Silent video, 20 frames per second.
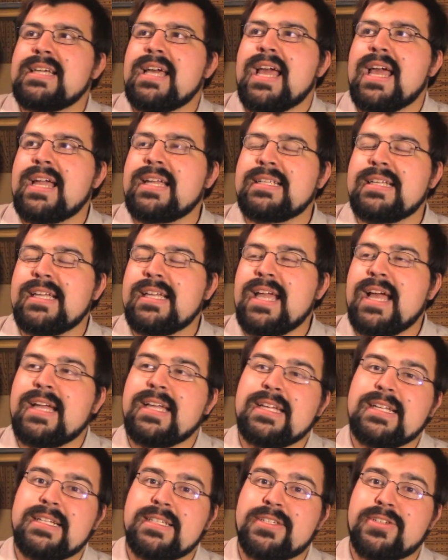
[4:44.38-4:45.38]
And yeah,
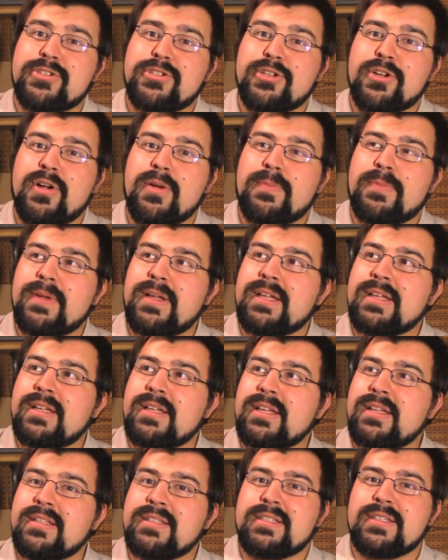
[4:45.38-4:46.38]
he doesn't show up
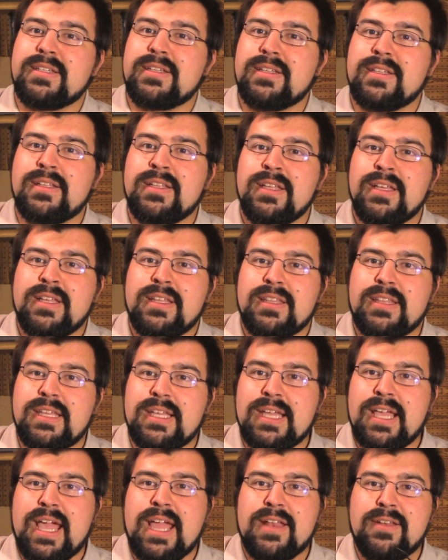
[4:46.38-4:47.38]
until
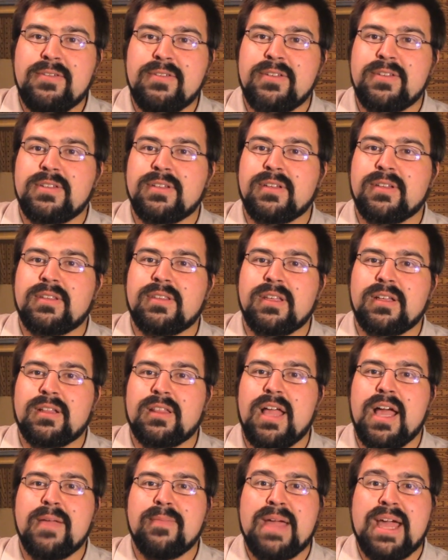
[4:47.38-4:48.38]
the
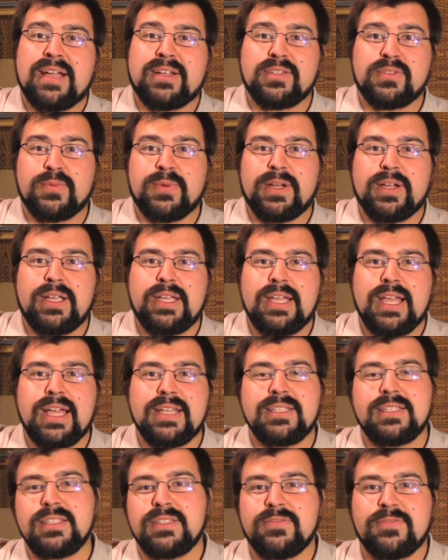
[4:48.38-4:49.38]
climax, where he
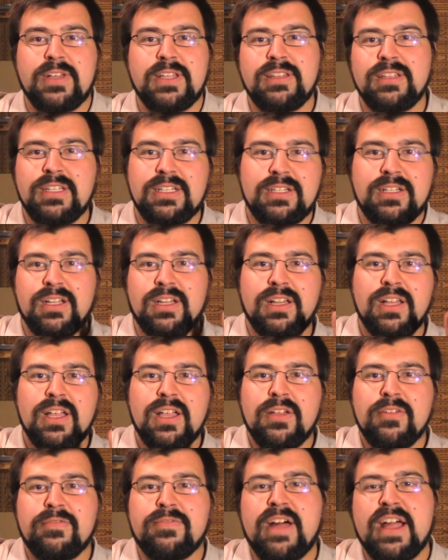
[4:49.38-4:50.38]
has his fun little
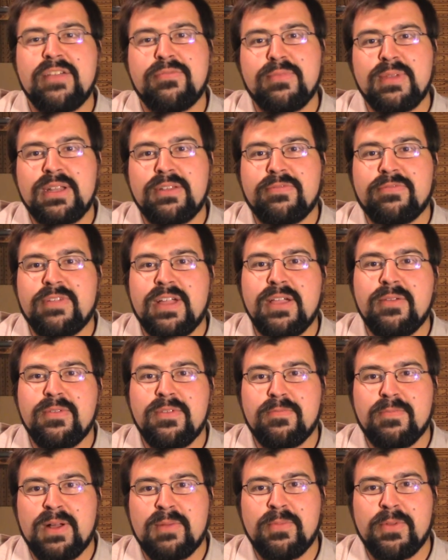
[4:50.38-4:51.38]
5-minute fight
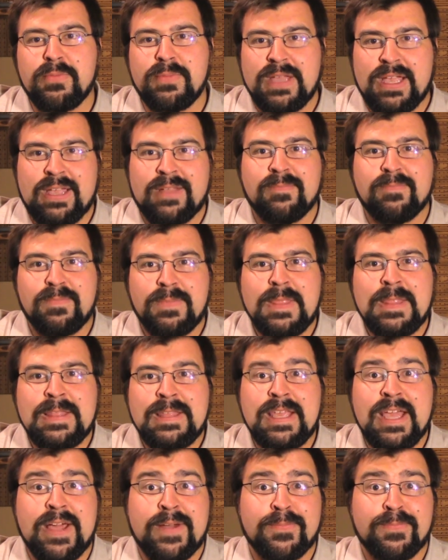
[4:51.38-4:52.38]
with Bumblebee.
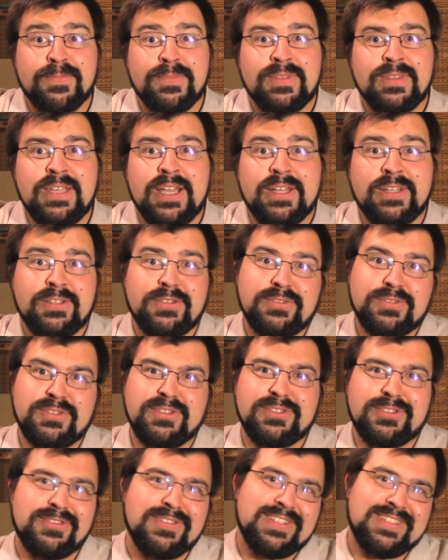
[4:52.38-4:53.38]
Yeah, Yeah,
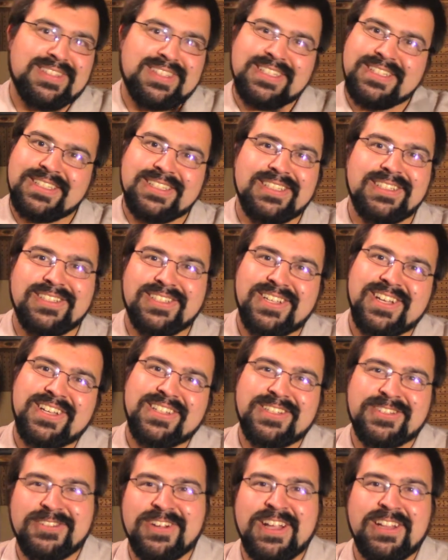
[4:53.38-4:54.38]
you know that things that you saw in
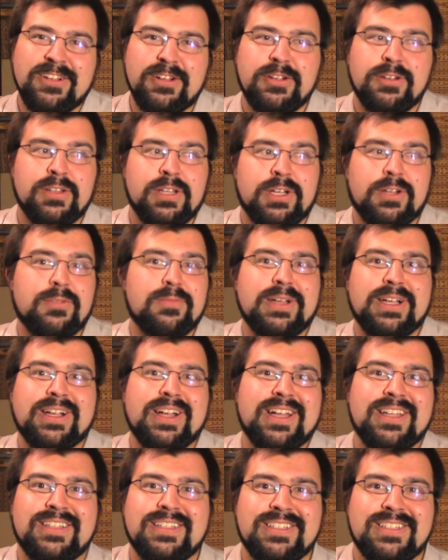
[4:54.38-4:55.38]
the trailer, you're like, oh my
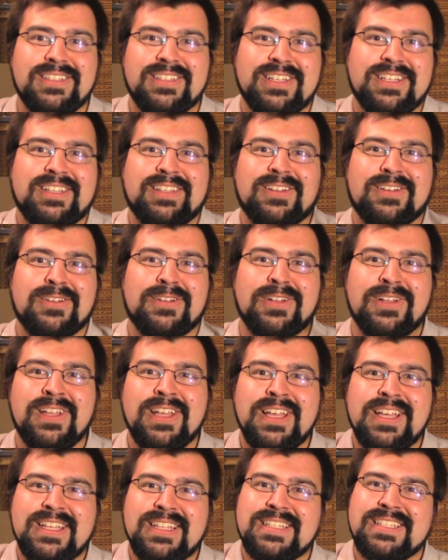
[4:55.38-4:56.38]
god, this is like
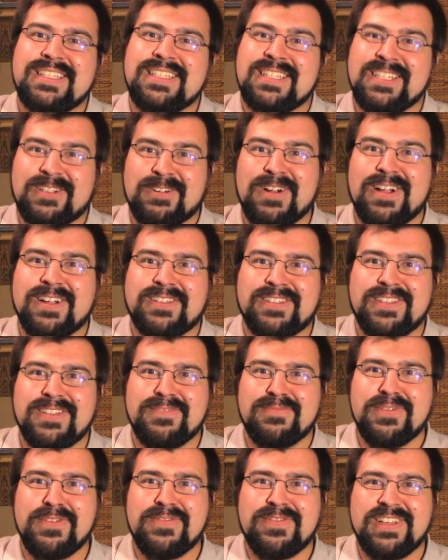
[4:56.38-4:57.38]
this is the crux of the
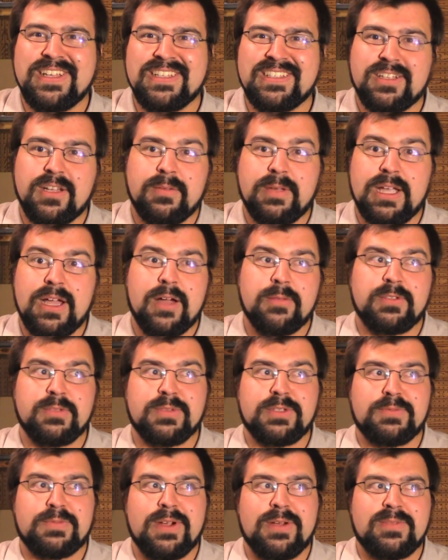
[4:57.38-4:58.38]
movie, is going to be
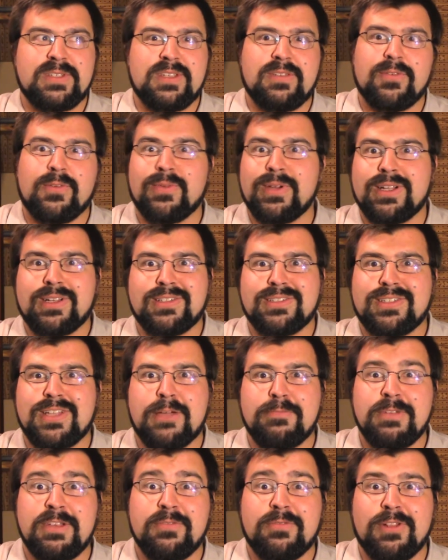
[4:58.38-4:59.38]
Optimus Prime is evil, we gotta
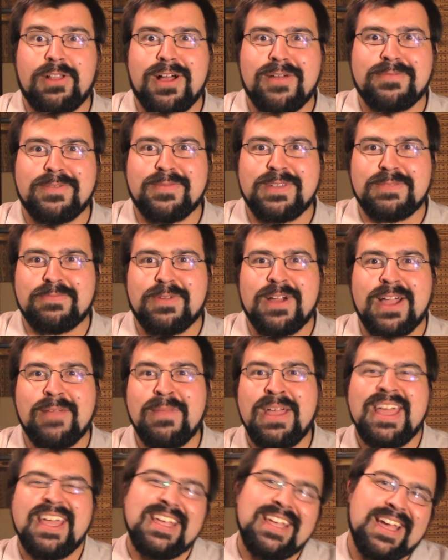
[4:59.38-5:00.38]
stop evil Optimus Prime.
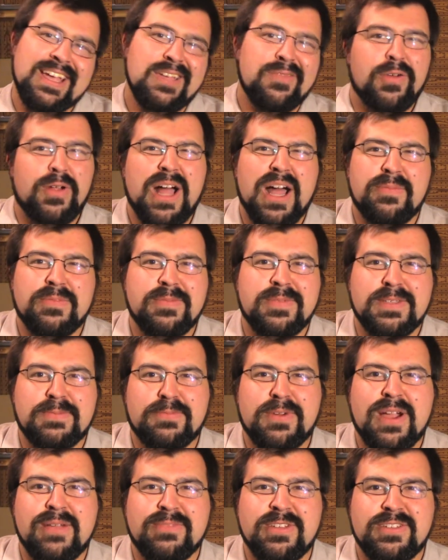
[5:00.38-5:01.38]
Yeah, evil Optimus
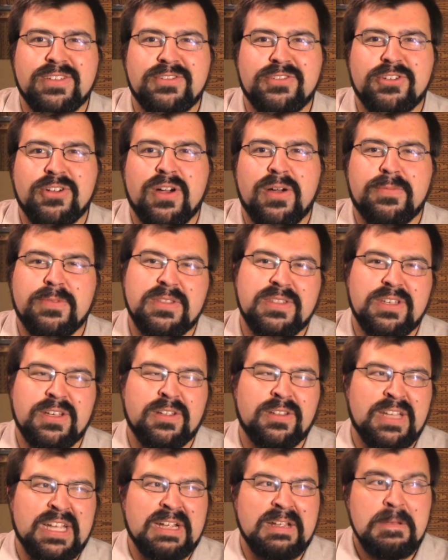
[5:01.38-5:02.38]
Prime doesn't show up until
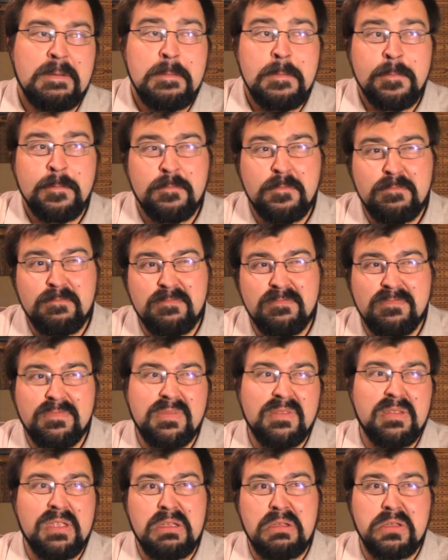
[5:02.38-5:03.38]
like
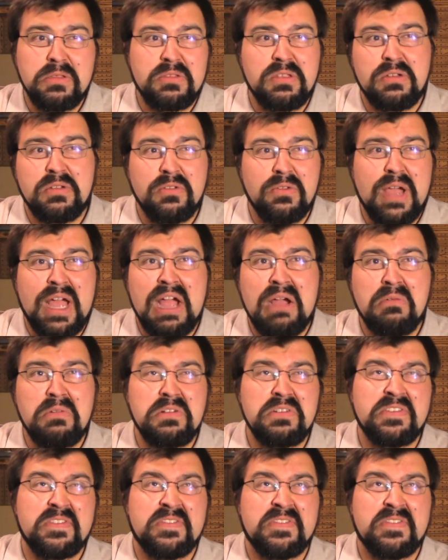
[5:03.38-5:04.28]
2 hours,